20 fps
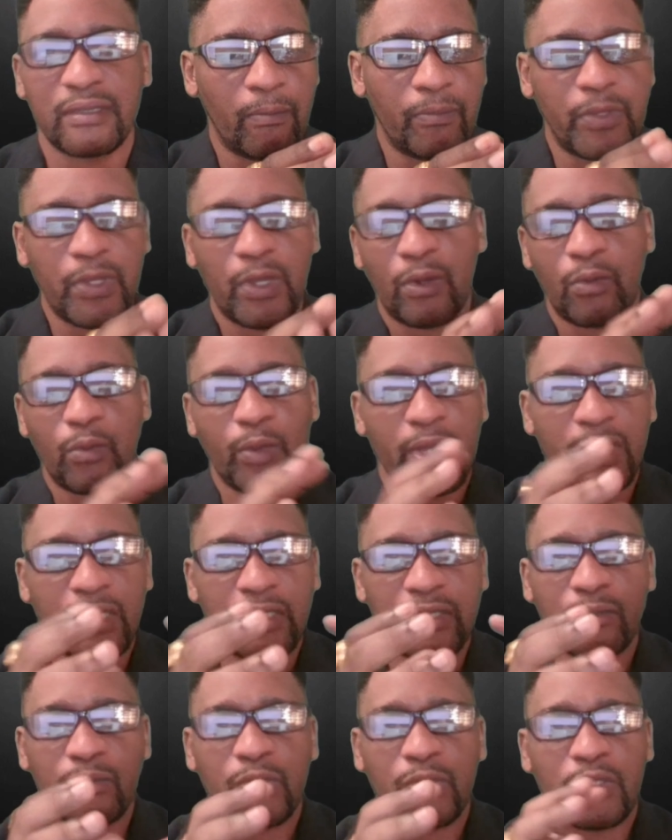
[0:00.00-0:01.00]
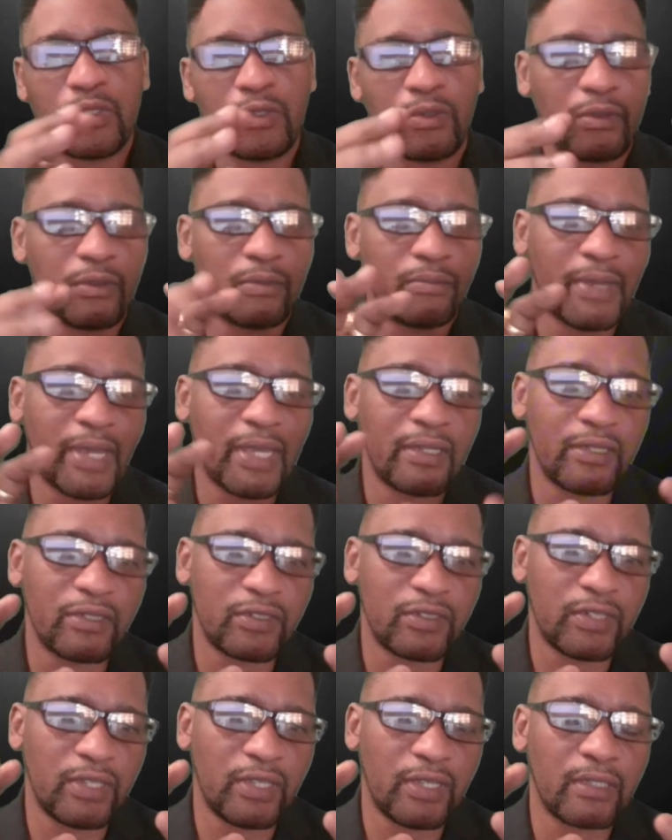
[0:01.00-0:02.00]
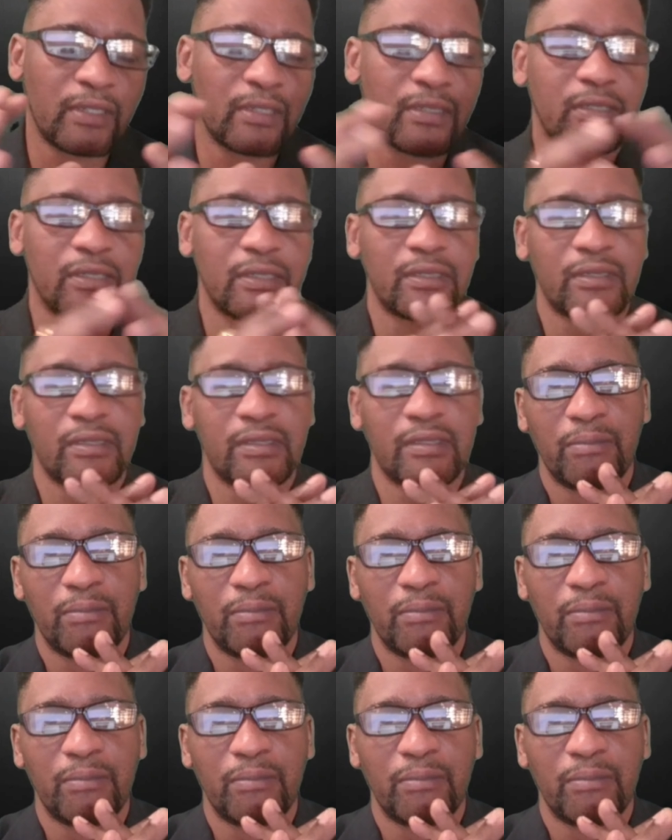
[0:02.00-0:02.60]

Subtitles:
There are ways in which you could manage this,